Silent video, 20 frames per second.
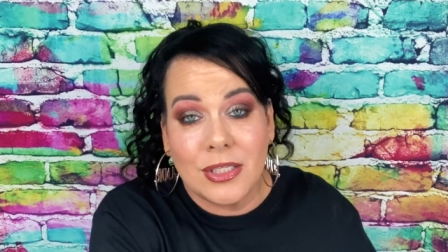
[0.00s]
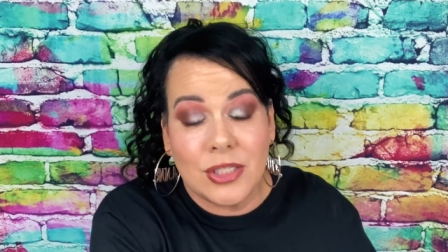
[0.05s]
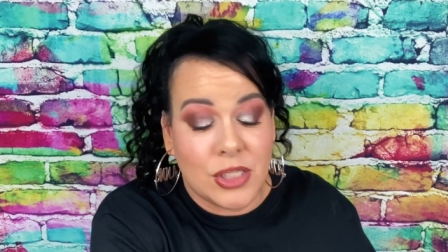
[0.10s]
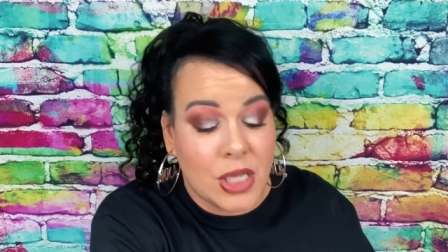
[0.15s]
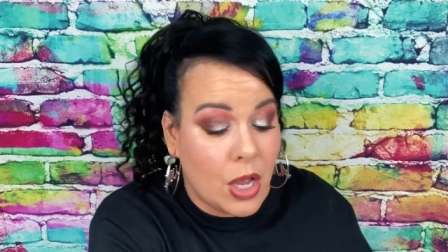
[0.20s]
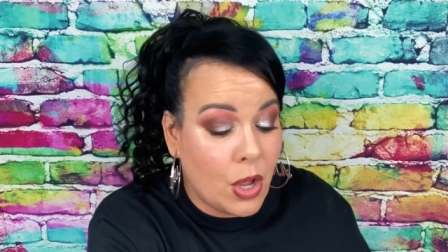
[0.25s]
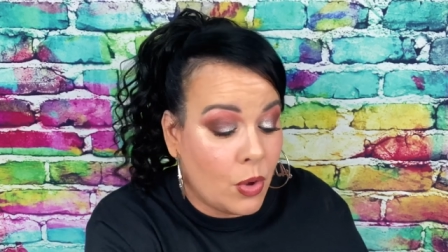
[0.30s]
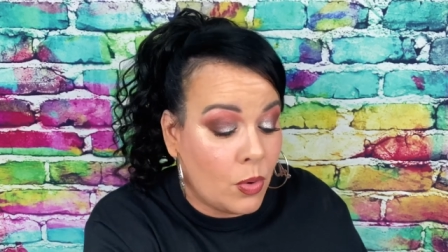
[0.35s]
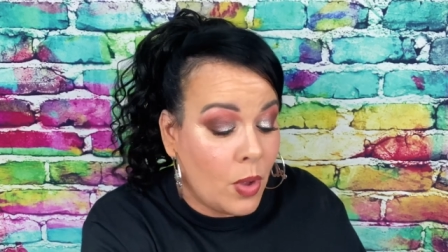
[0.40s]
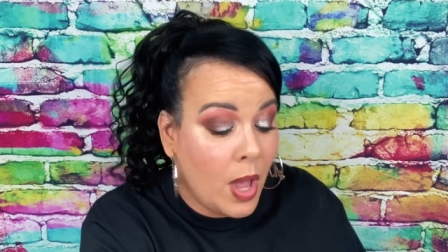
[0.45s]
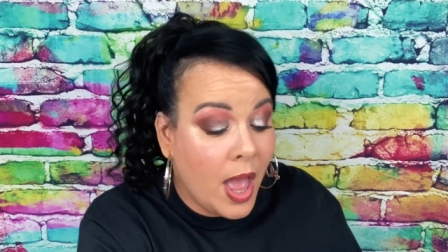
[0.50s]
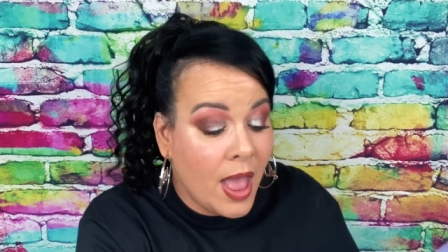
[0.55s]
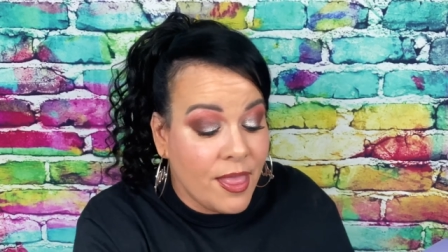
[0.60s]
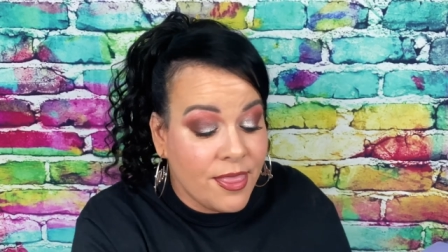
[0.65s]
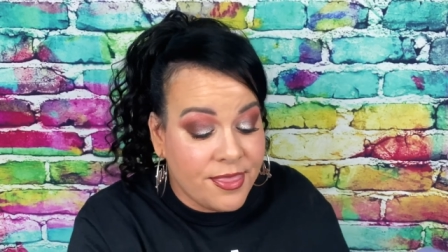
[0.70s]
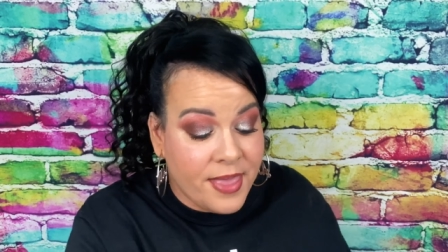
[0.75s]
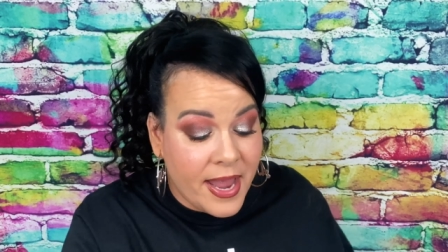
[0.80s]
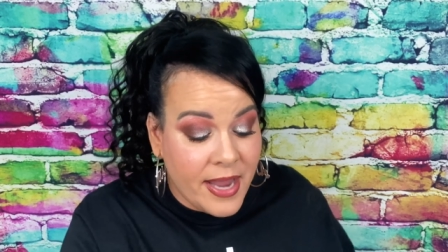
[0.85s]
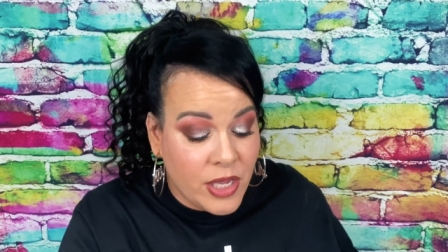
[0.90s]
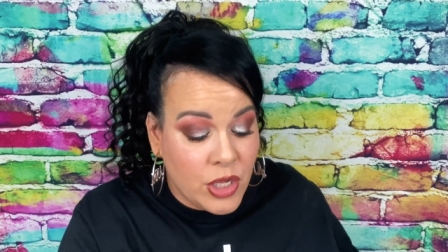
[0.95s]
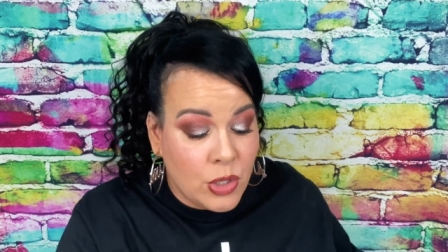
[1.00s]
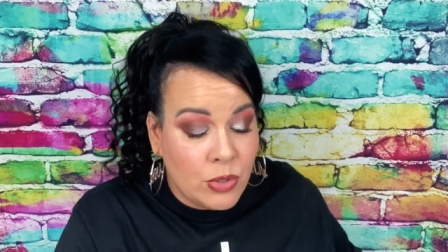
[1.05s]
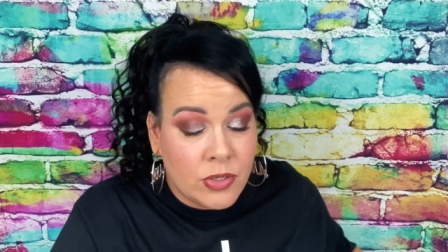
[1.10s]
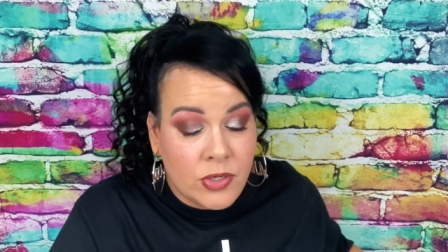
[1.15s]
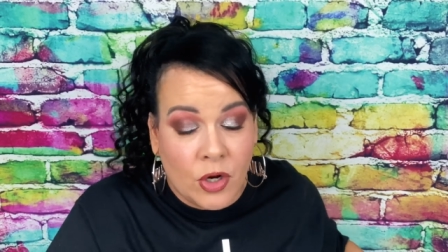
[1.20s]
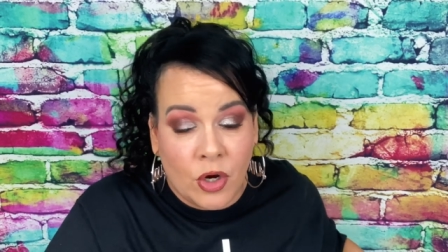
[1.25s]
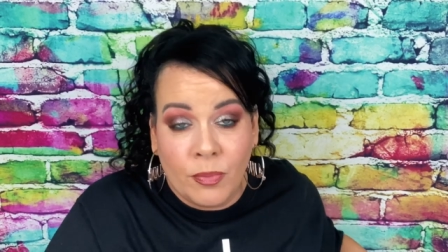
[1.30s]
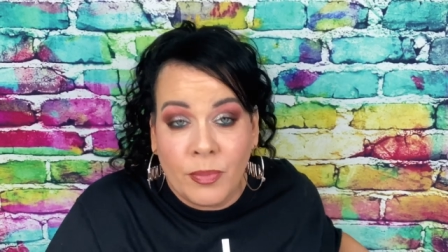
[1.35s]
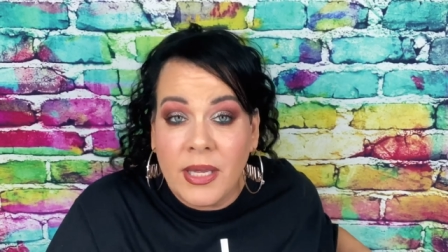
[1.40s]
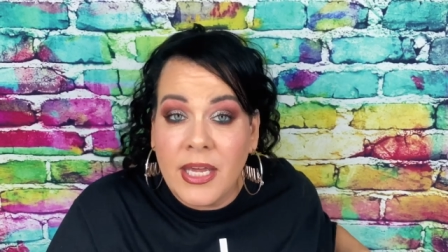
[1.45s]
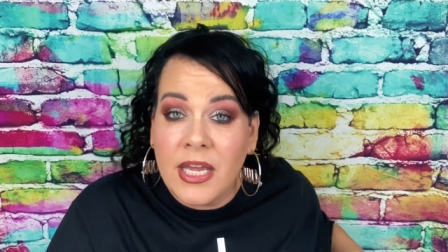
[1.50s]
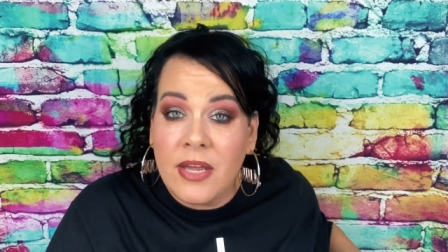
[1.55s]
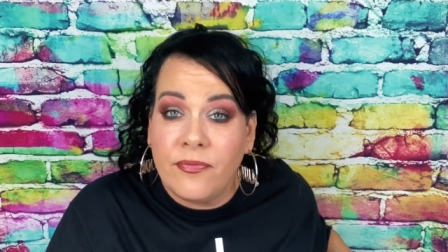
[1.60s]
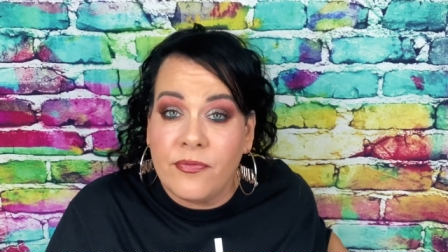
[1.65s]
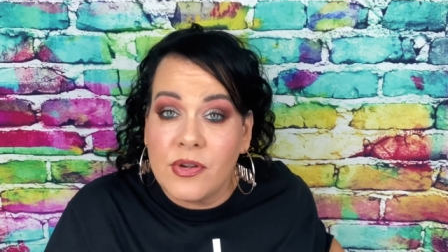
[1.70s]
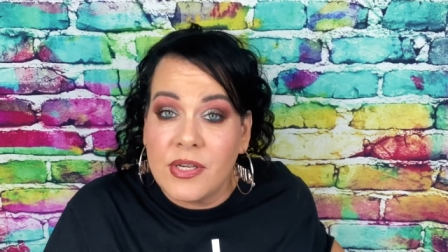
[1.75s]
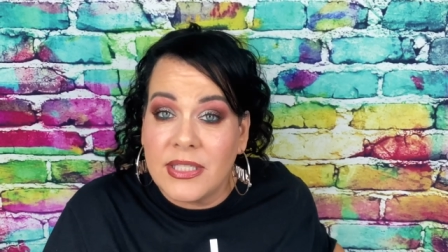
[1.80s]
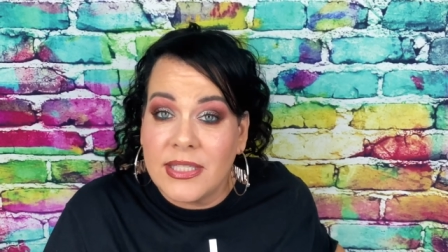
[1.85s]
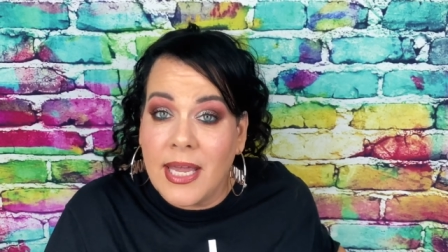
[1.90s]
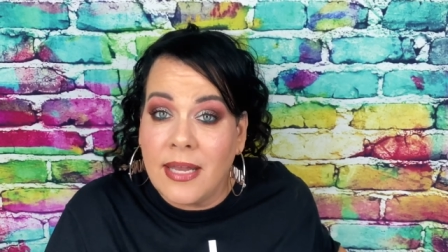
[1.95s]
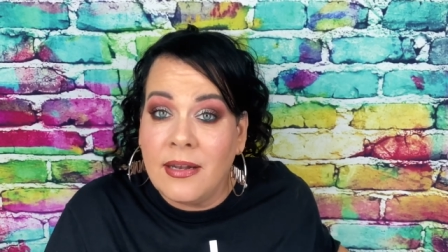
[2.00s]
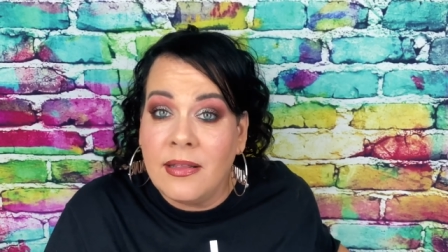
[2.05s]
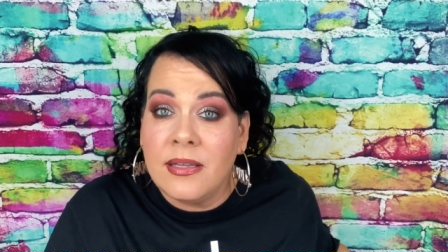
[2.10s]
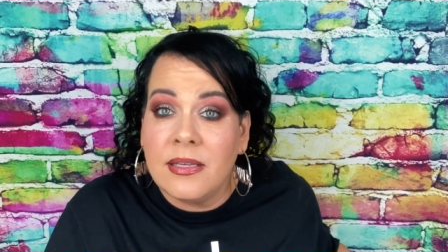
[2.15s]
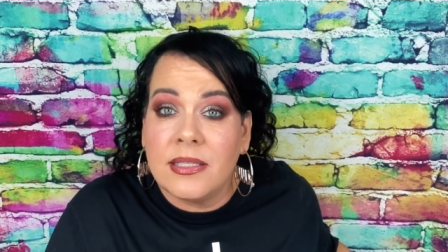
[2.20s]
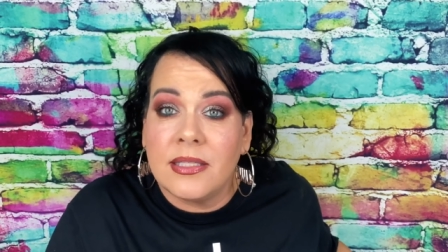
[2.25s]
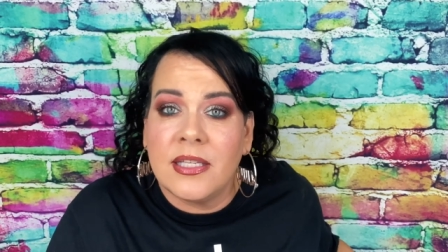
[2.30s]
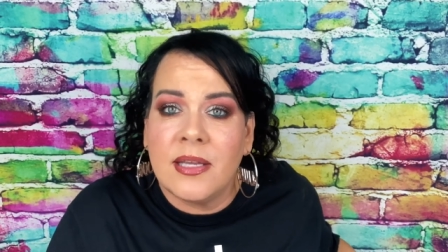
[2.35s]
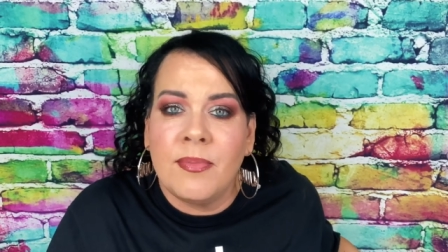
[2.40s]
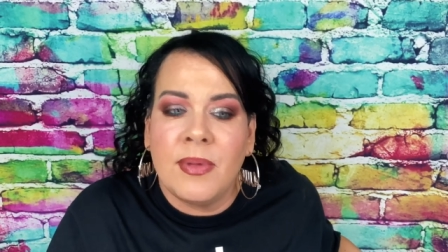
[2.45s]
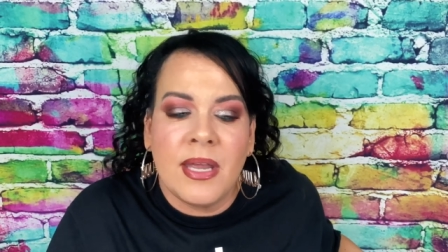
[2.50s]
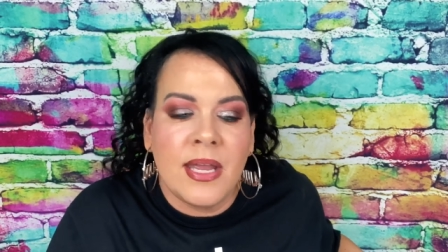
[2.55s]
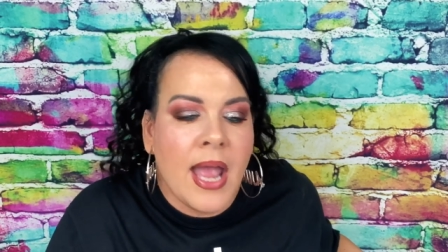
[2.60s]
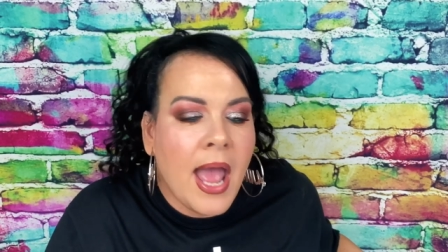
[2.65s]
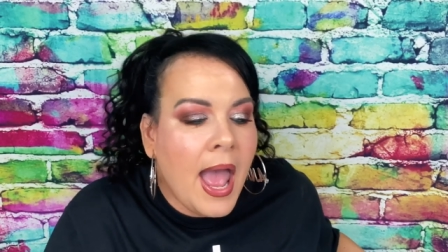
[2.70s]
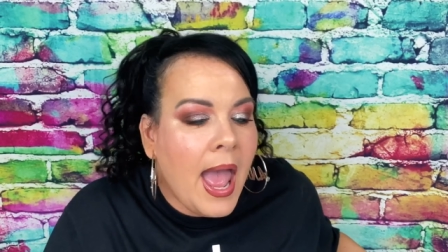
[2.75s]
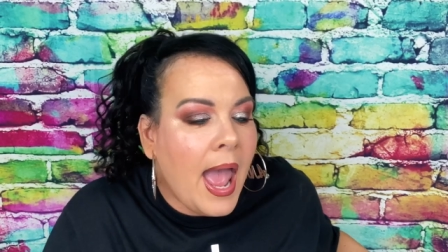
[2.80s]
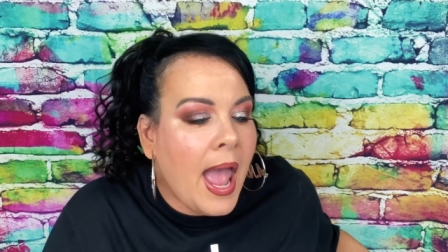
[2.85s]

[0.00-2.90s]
So thank you Derma E for sending this to me.